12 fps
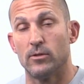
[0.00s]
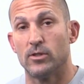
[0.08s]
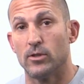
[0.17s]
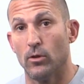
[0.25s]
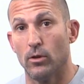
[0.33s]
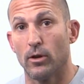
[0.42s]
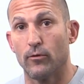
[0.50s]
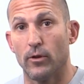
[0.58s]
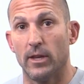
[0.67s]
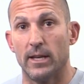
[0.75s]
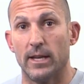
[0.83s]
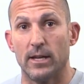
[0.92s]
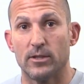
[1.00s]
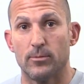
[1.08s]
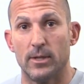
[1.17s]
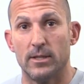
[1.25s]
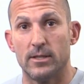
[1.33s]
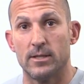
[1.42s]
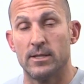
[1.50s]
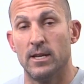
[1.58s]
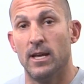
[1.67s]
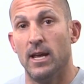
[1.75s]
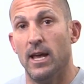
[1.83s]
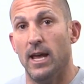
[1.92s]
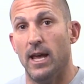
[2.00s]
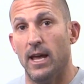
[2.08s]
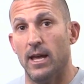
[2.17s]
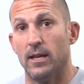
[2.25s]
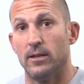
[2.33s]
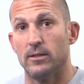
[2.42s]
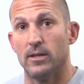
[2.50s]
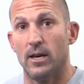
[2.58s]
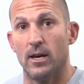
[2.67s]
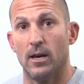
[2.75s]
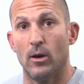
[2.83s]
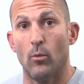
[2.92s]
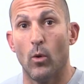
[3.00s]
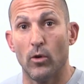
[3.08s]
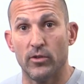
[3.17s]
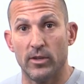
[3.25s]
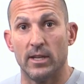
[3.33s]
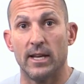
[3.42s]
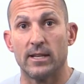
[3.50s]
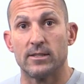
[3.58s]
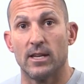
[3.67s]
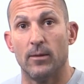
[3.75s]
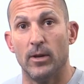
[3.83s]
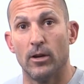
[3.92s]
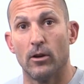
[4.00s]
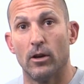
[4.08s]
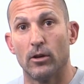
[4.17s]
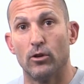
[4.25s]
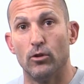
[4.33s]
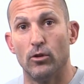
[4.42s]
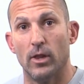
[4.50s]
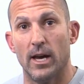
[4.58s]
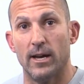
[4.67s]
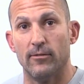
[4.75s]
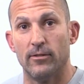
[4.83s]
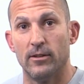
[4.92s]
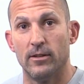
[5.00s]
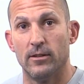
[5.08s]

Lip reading: So look for the announcements. And we'll see you next time here on KUIU Live.